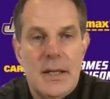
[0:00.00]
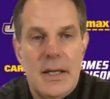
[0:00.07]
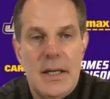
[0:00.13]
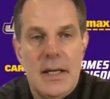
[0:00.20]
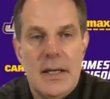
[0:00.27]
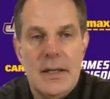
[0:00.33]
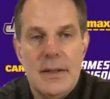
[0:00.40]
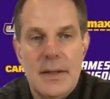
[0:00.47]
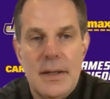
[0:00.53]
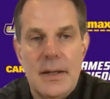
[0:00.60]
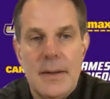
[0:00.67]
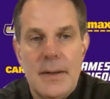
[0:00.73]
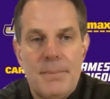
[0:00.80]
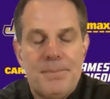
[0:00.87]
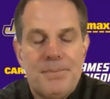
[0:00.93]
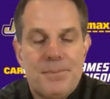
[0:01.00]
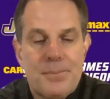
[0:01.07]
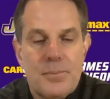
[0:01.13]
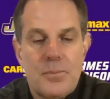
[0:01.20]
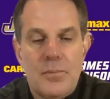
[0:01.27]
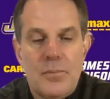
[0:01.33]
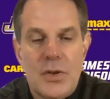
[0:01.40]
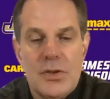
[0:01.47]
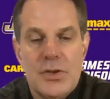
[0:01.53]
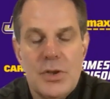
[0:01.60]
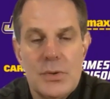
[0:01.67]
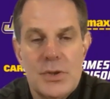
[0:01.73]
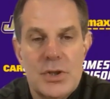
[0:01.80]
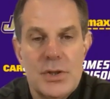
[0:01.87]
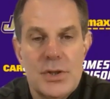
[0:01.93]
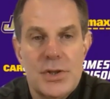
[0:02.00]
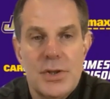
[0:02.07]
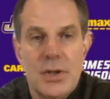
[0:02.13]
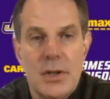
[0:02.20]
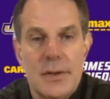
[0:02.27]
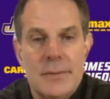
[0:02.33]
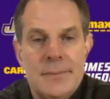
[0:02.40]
and so it was a good start.